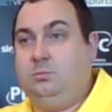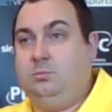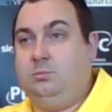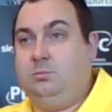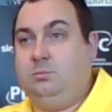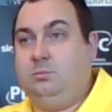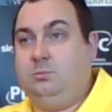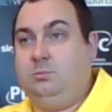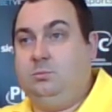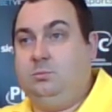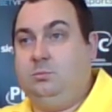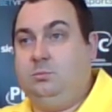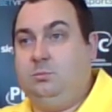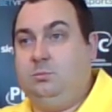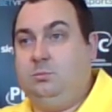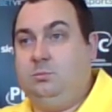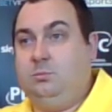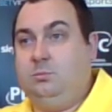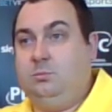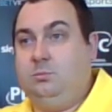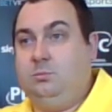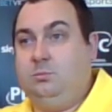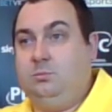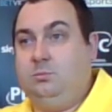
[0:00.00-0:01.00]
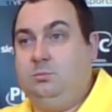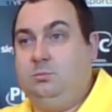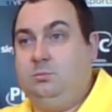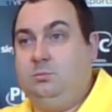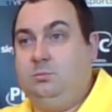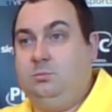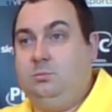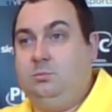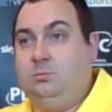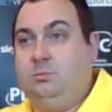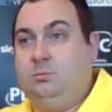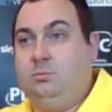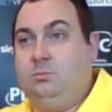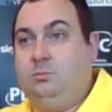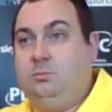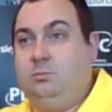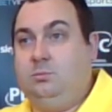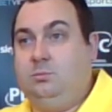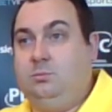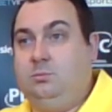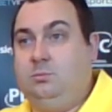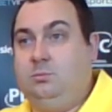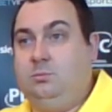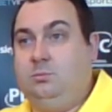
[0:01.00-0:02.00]

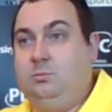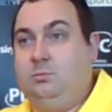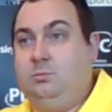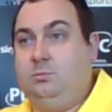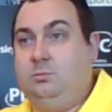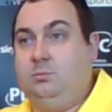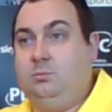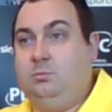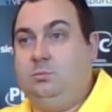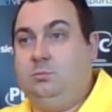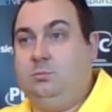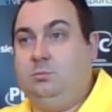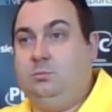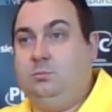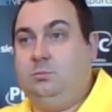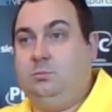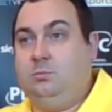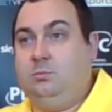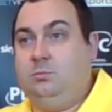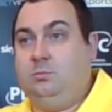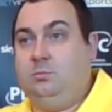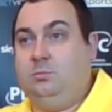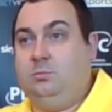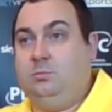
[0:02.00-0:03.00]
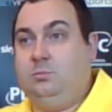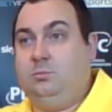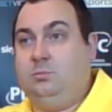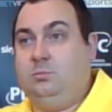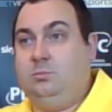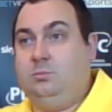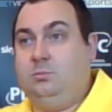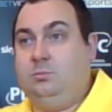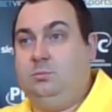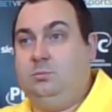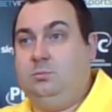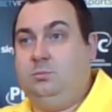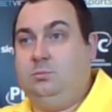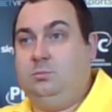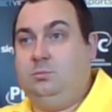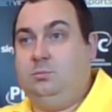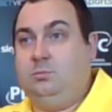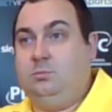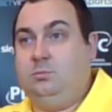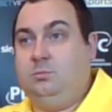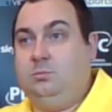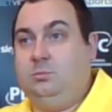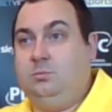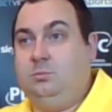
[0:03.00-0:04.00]

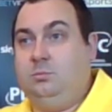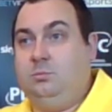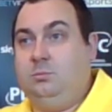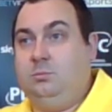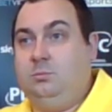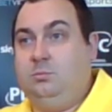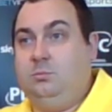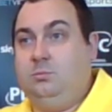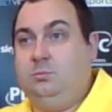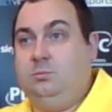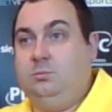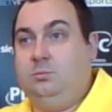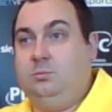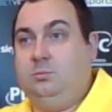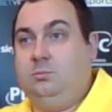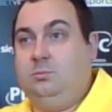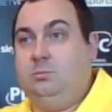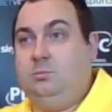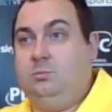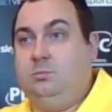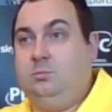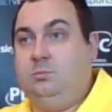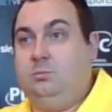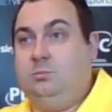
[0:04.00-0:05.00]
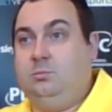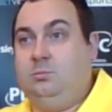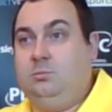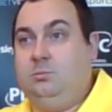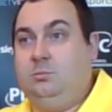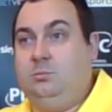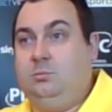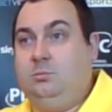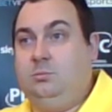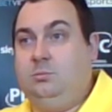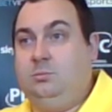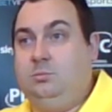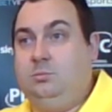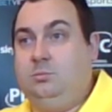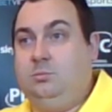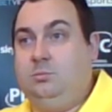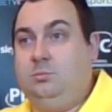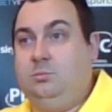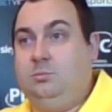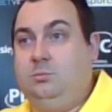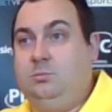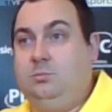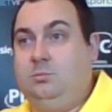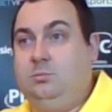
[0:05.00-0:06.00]

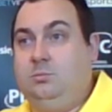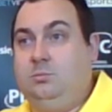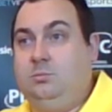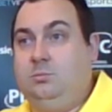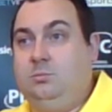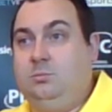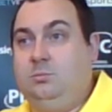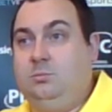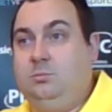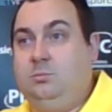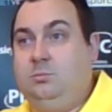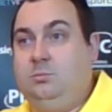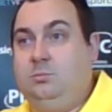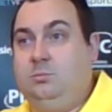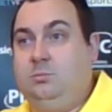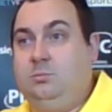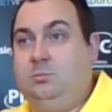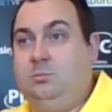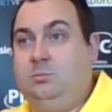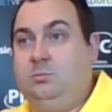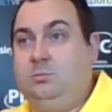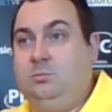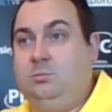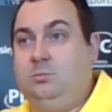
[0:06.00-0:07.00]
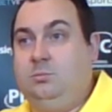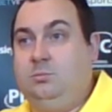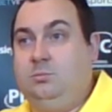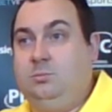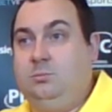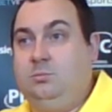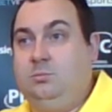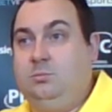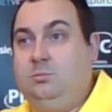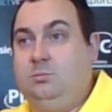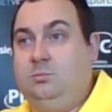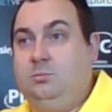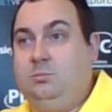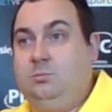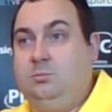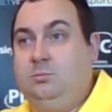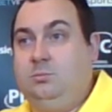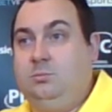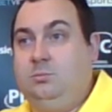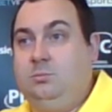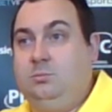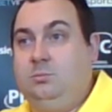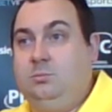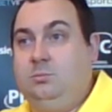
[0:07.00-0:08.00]
This person isn't speaking.